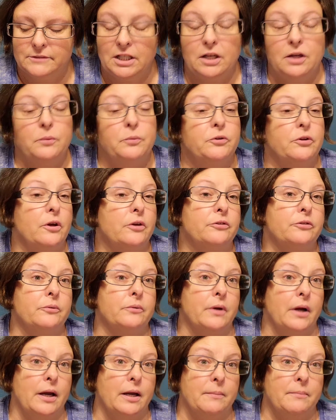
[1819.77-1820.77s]
he was also
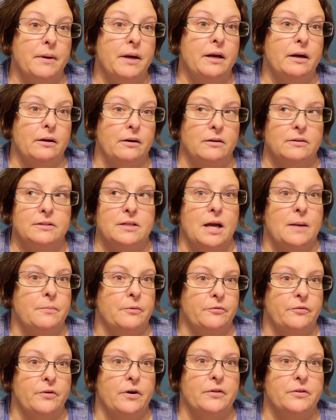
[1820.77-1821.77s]
diabetic on top
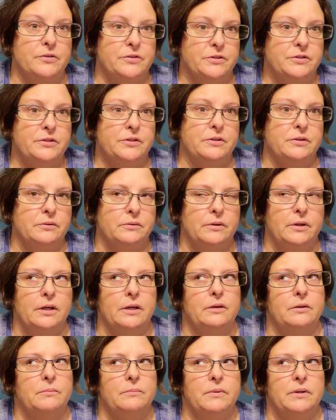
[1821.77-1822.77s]
of all this too. He
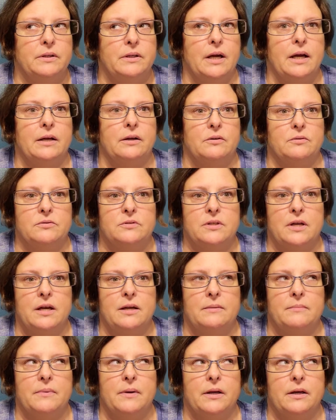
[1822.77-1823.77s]
had been diagnosed
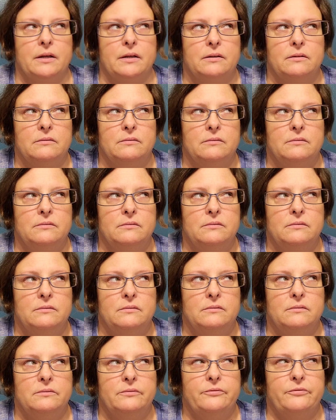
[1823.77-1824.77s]
diabetic
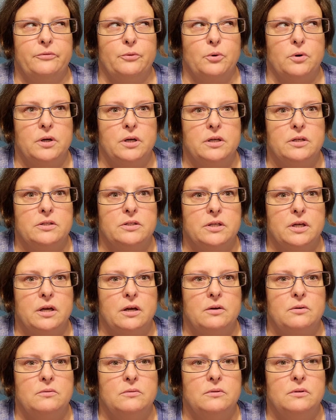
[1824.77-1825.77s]
4 years
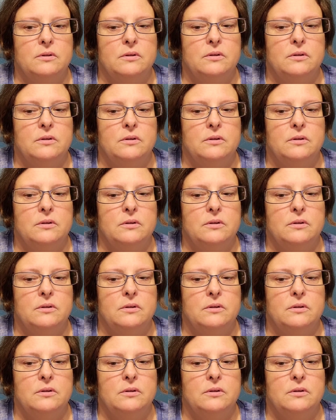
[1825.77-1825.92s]
ago.